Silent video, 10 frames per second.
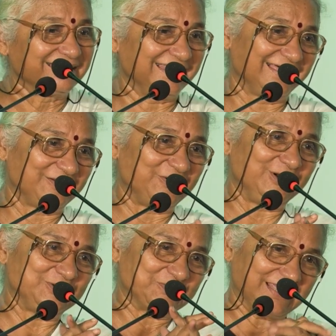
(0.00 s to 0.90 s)
They are
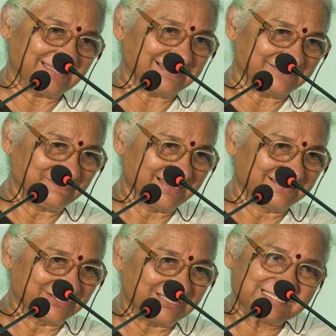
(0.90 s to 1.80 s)
all together.
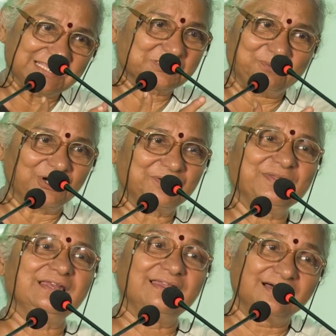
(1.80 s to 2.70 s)
So this is what
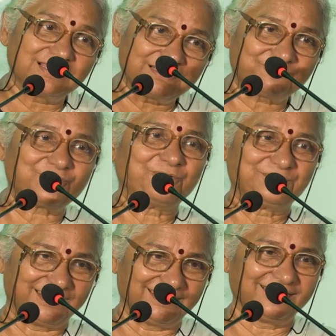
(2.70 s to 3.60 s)
we learn
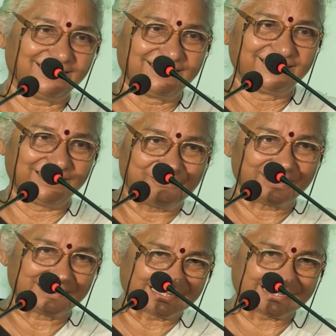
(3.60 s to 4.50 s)
from the
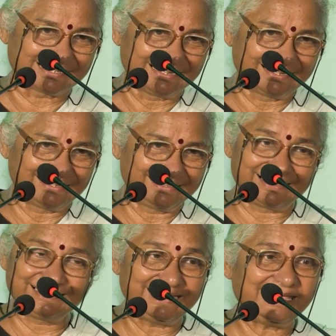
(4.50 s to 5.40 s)
rivers.
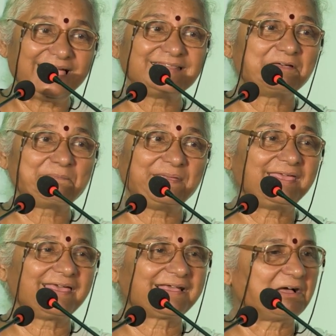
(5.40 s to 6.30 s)
Nadiya na
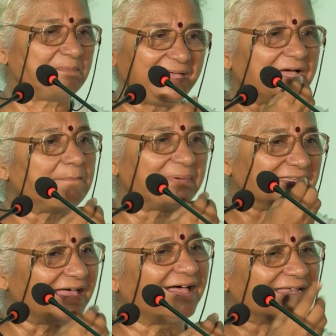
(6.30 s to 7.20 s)
piye kabhi
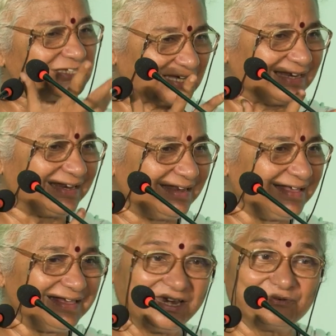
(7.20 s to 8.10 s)
apna jal.
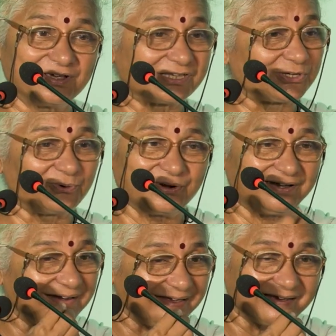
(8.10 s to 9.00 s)
Rivers
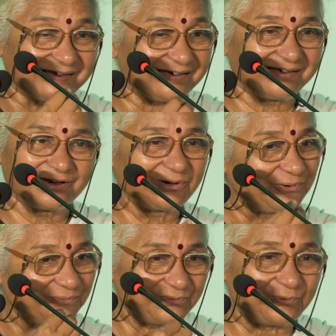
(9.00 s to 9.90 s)
don't drink
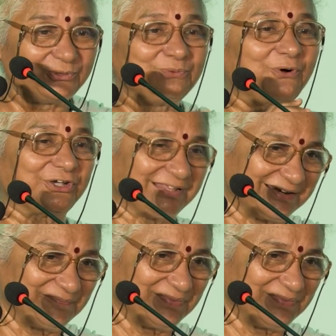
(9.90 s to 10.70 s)
own water.